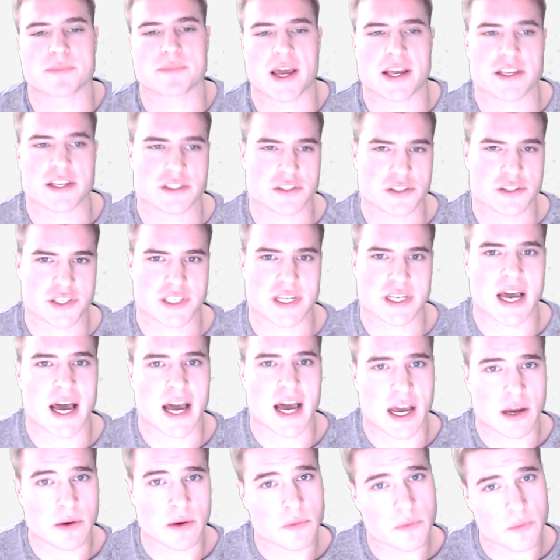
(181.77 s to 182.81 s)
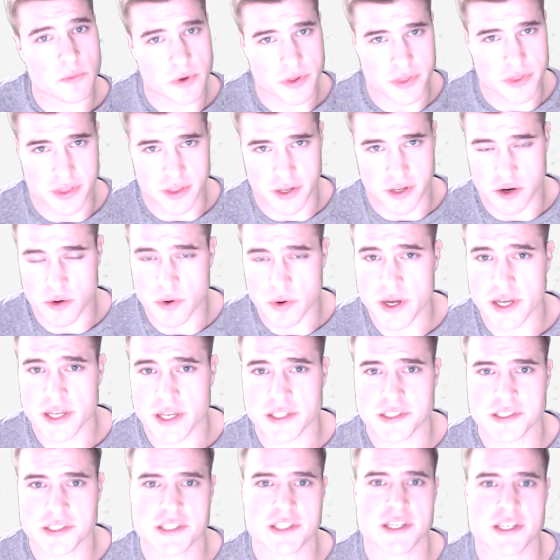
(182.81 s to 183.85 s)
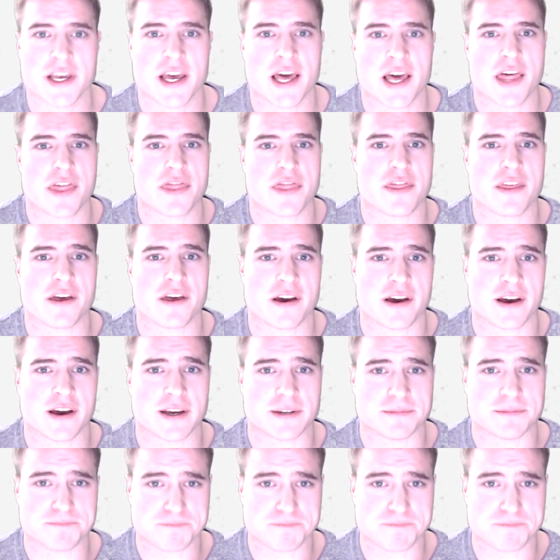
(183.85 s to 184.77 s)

as you just saw with the quiz, the